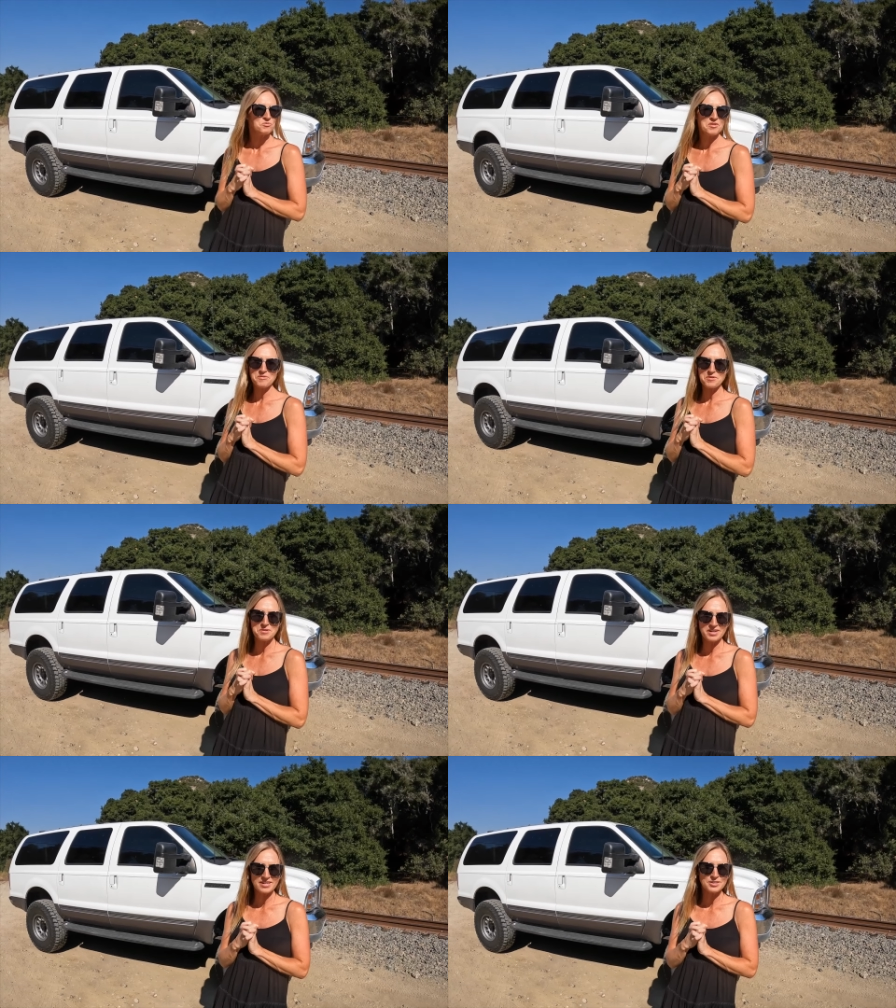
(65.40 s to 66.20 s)
a few
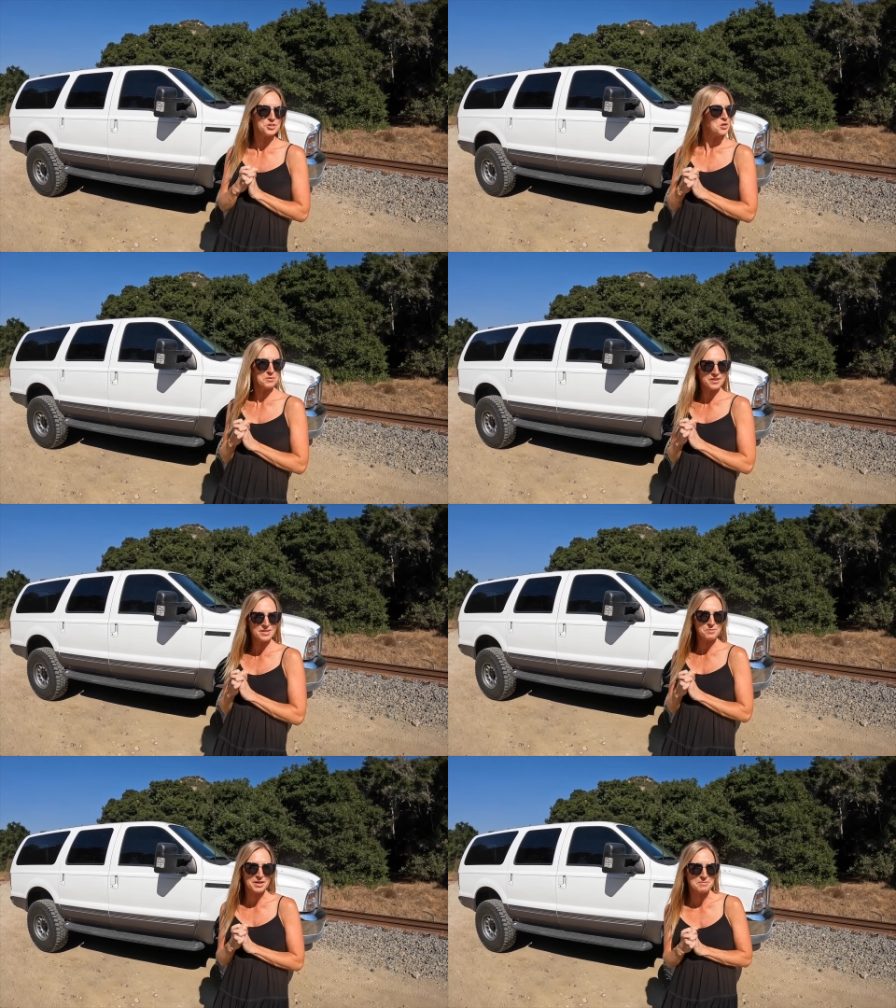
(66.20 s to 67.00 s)
years newer
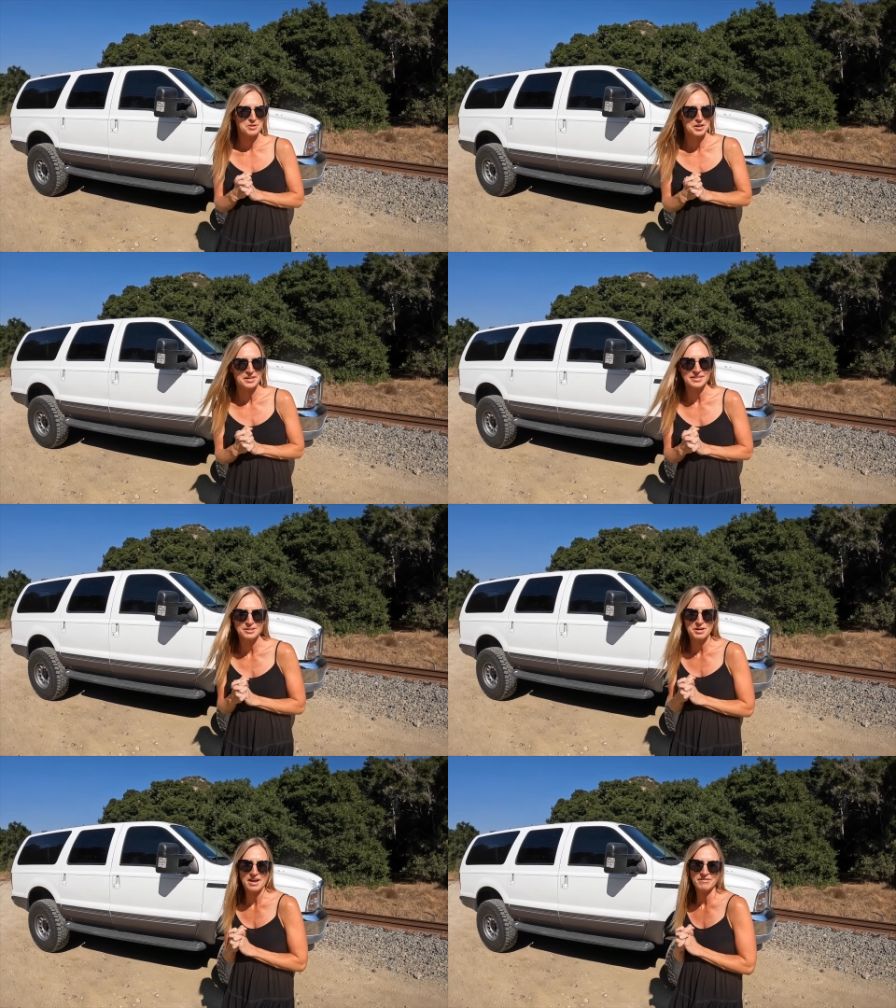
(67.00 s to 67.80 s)
than what I'm currently
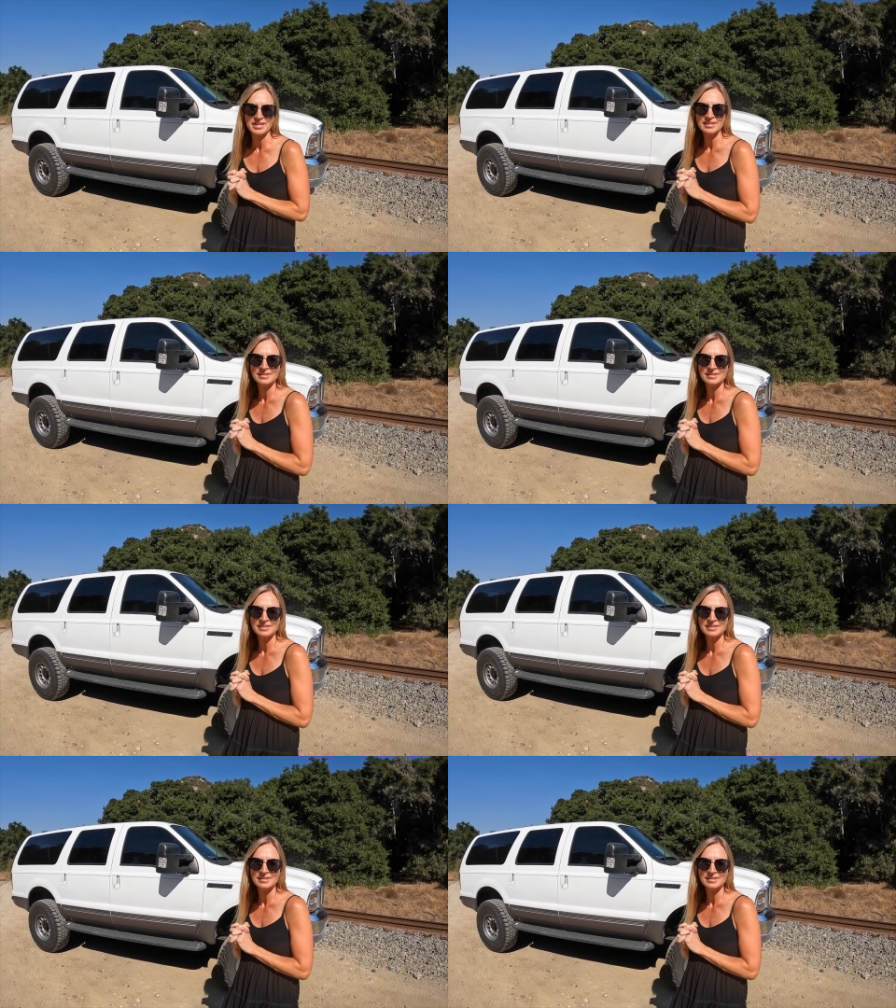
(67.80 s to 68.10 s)
driving.